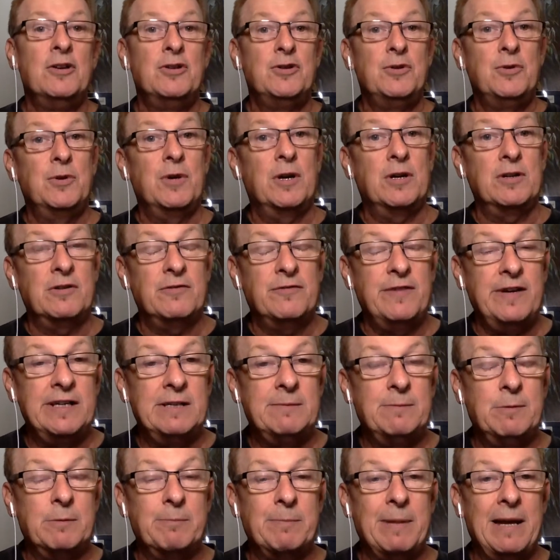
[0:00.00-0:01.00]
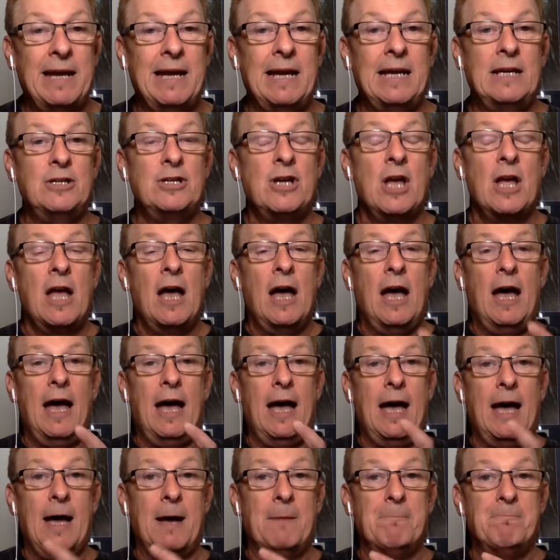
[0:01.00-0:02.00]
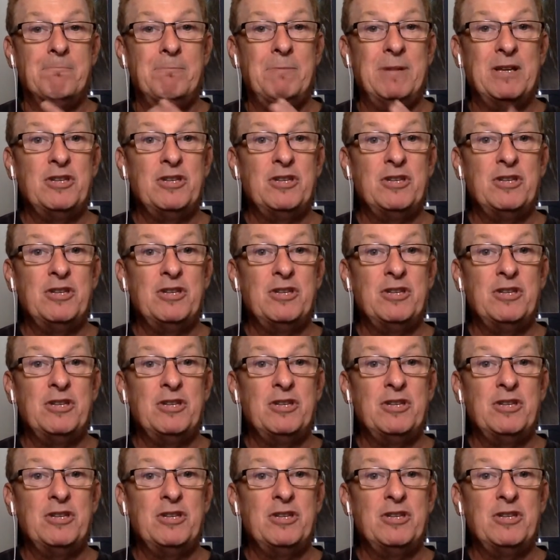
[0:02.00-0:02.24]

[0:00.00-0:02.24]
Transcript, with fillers: do it on your facebook page um,